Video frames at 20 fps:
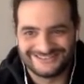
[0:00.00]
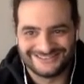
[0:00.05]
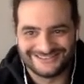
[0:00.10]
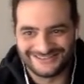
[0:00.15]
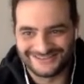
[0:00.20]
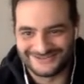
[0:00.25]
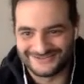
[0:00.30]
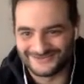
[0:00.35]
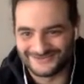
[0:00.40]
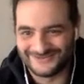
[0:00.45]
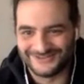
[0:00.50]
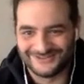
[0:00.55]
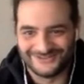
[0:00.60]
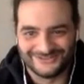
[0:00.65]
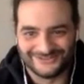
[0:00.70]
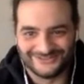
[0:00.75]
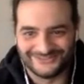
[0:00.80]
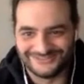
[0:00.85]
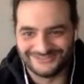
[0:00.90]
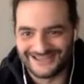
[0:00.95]
like
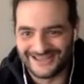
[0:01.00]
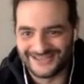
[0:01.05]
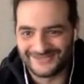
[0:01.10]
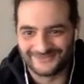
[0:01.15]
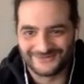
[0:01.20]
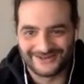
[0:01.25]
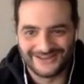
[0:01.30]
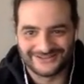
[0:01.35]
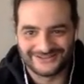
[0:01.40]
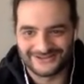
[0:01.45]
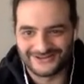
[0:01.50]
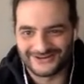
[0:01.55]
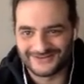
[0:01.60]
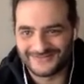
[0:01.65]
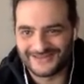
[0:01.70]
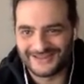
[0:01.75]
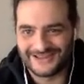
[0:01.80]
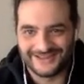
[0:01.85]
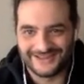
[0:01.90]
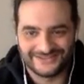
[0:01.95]
dwindle now that we're not talking
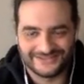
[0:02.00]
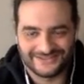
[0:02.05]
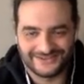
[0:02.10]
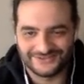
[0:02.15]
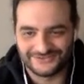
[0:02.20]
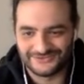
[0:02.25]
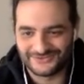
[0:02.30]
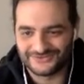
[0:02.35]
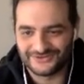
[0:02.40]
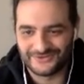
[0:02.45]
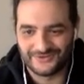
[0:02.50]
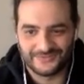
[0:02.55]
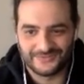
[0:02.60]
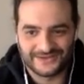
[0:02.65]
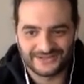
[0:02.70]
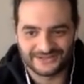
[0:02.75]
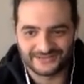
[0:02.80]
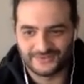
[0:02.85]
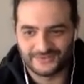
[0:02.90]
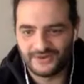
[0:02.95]
about anything associated with
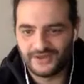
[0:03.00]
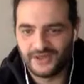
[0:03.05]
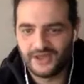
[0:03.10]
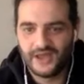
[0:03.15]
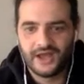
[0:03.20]
basketball.